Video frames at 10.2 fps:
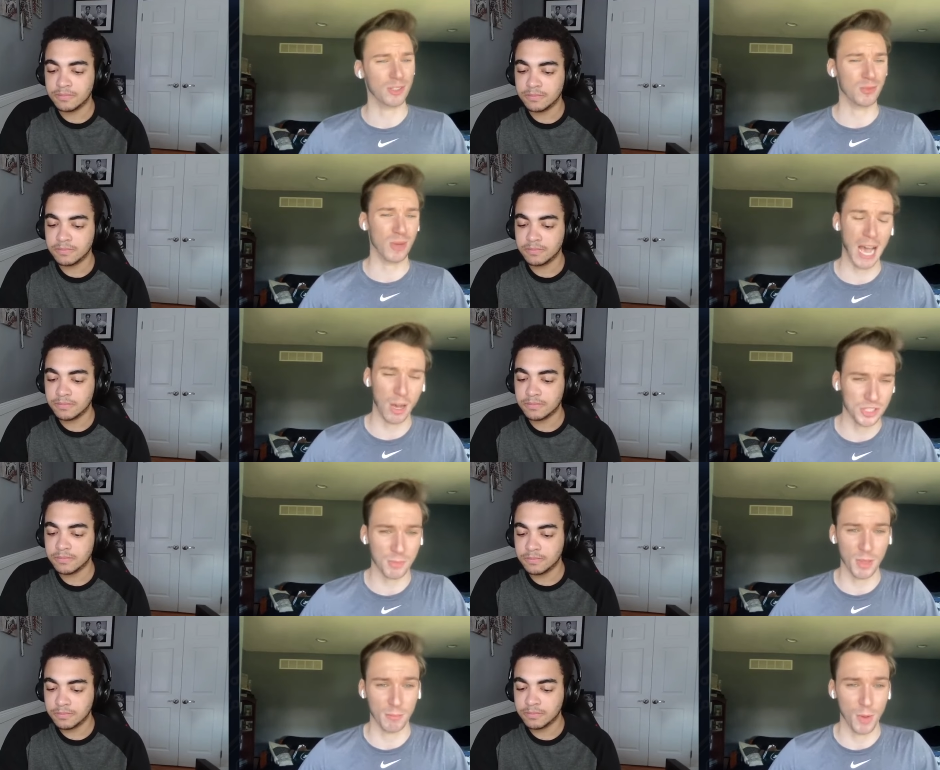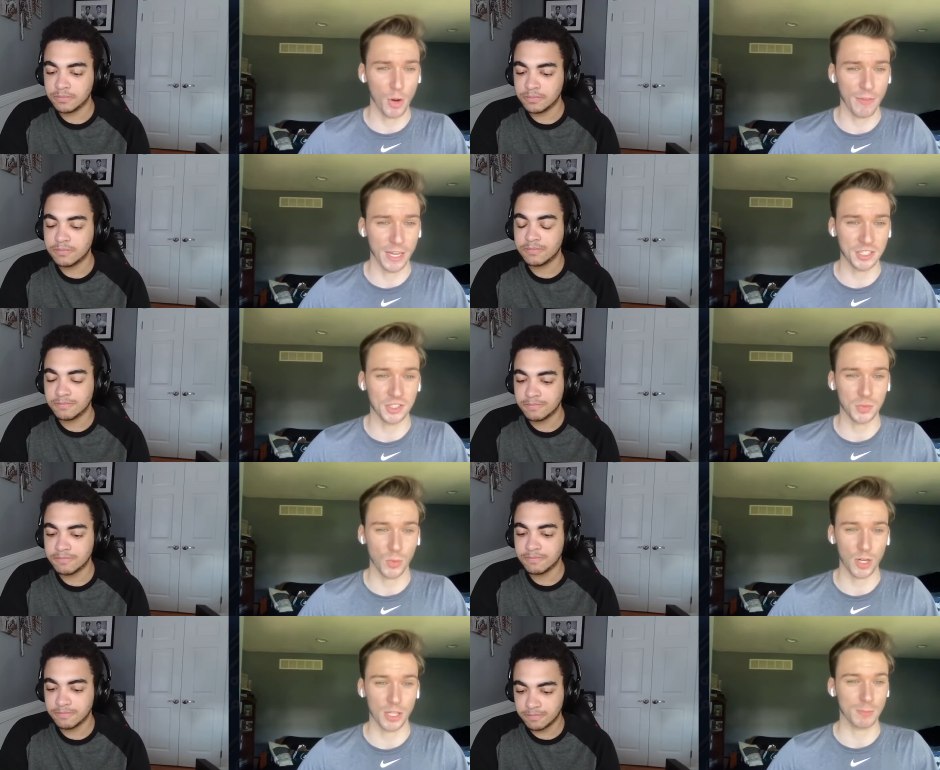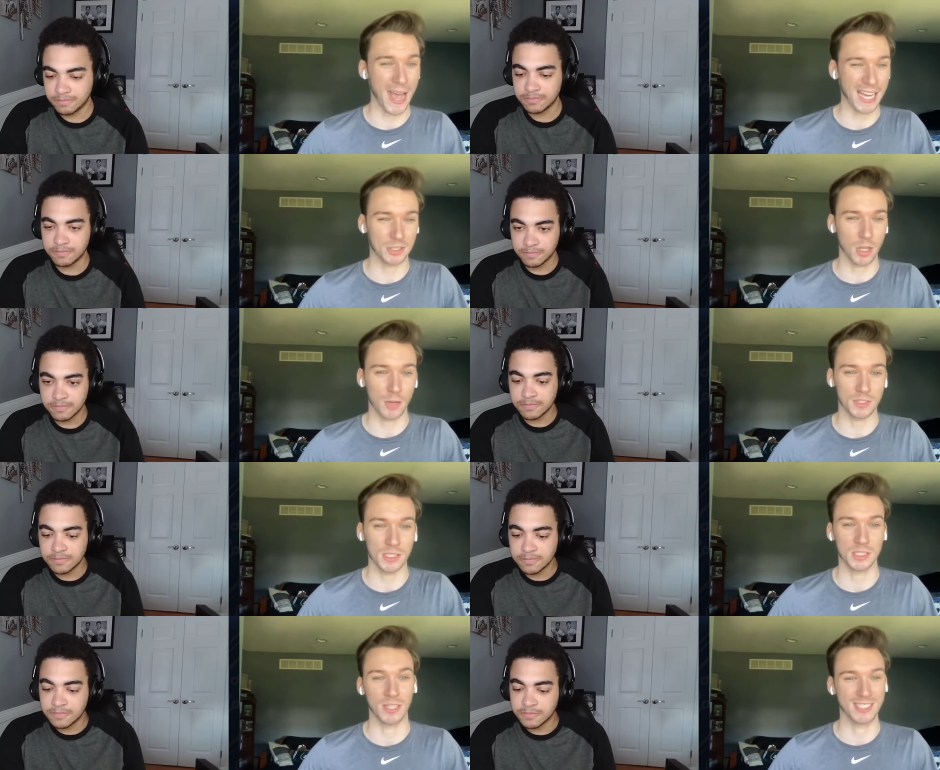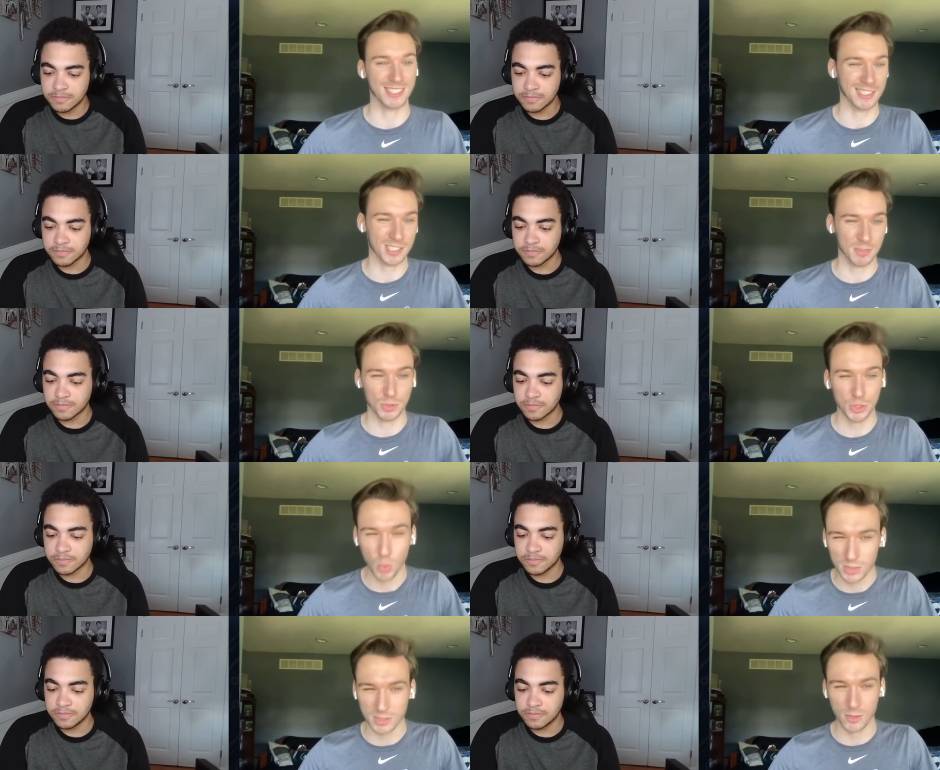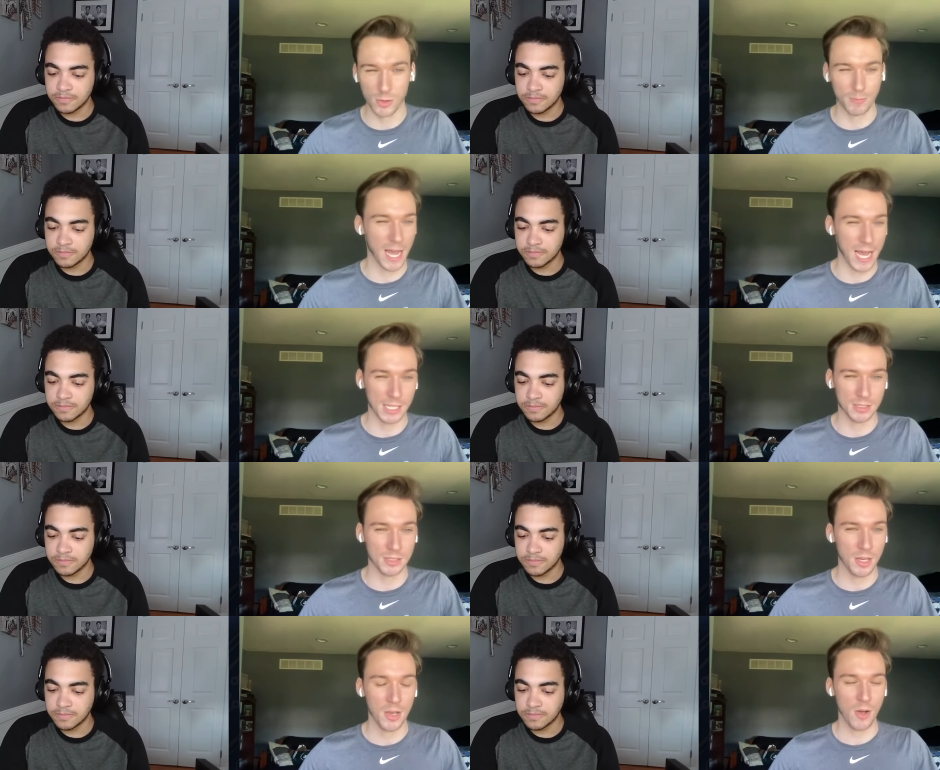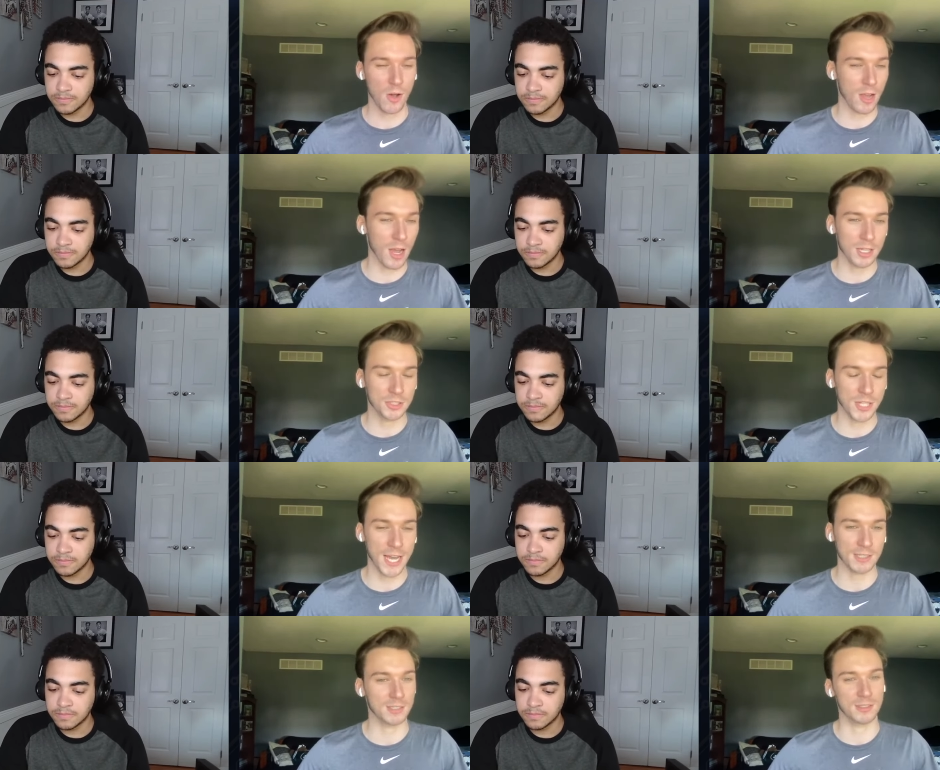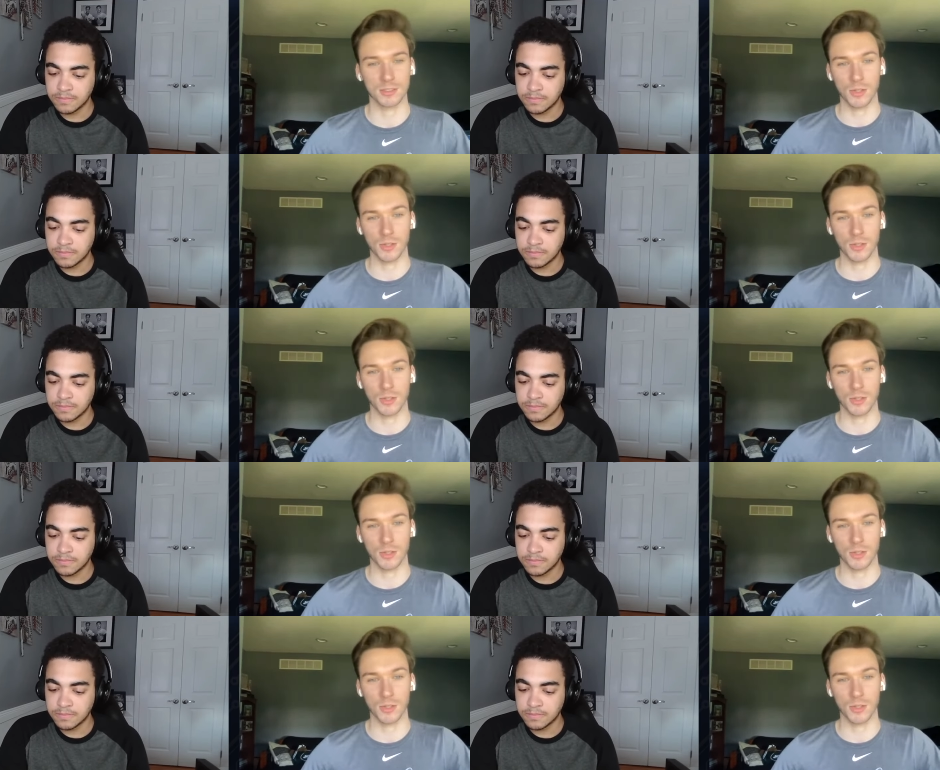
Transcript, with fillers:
Speaker 1: how some of their motivations were this past offseason. Let's get some short-term guys on contracts so